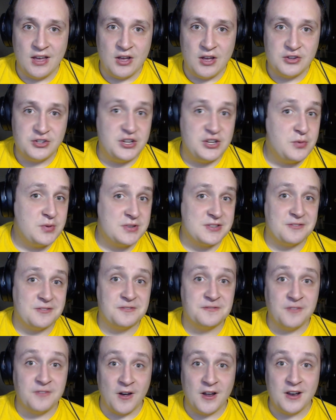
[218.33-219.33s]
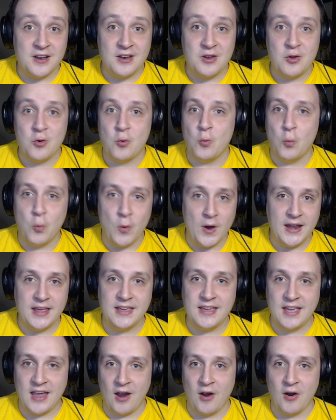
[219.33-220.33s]
She was a fun, witty
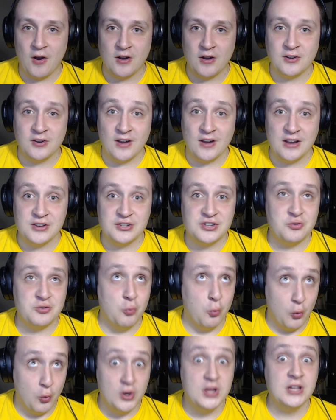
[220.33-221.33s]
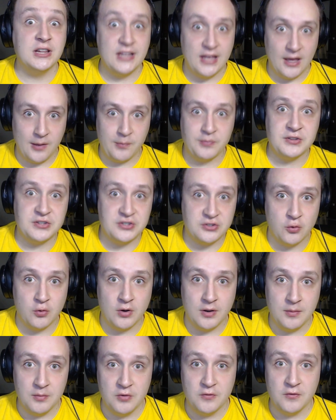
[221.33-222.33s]
character and she really helped the
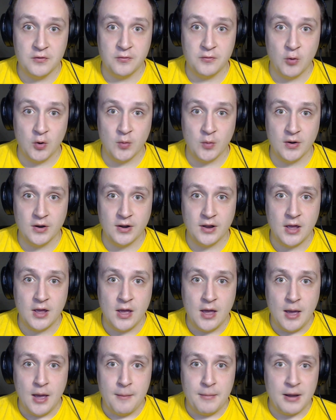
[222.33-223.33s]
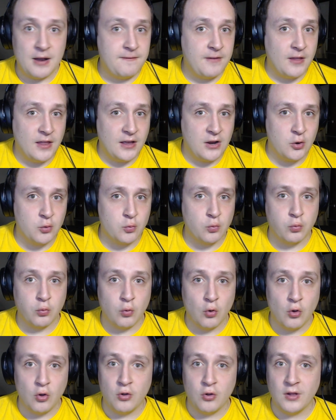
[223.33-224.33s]
story move forward, but I felt like her
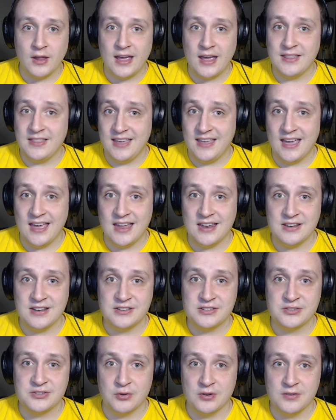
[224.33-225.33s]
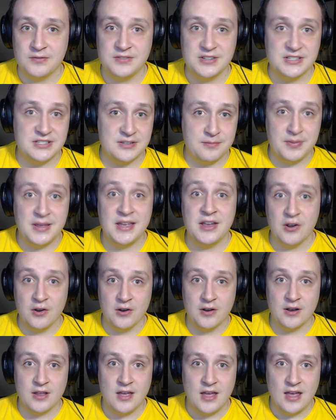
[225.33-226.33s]
role at the end sort of
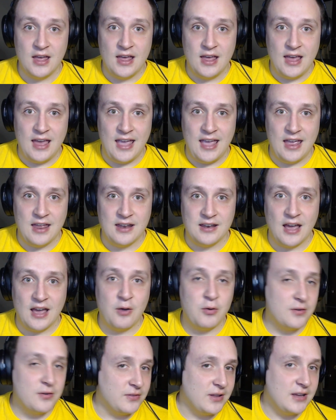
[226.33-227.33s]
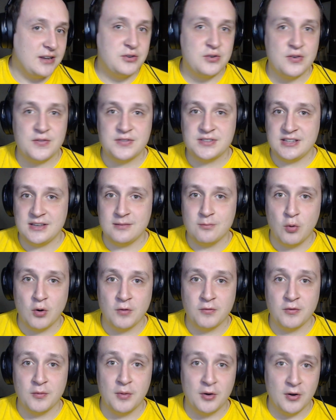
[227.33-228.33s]
disappeared, and I would have liked to have seen more
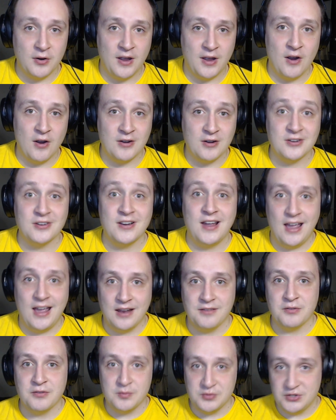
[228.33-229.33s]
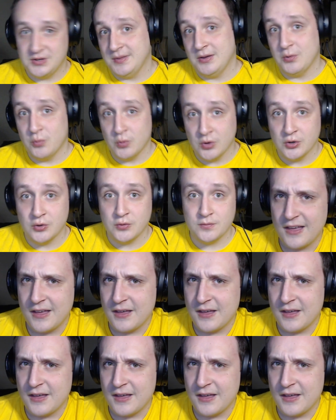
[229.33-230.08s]
from her character and from Jimmy Woo.